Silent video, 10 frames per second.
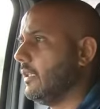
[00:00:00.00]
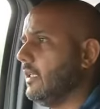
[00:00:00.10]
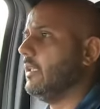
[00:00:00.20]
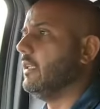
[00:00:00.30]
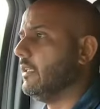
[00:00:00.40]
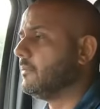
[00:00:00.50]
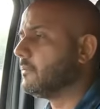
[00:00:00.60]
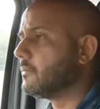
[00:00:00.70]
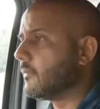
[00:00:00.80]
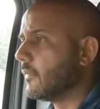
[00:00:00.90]

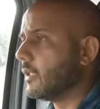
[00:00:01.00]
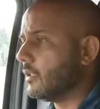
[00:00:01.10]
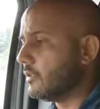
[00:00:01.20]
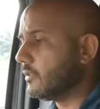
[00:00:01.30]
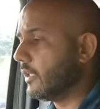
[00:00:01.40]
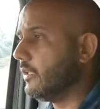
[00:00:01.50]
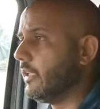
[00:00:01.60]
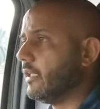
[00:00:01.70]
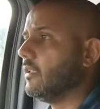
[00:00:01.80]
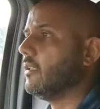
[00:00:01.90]
the
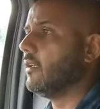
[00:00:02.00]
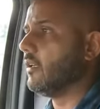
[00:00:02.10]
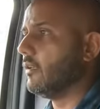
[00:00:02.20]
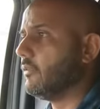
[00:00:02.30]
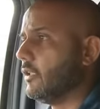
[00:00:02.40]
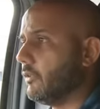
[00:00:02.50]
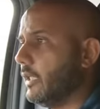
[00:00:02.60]
steering of the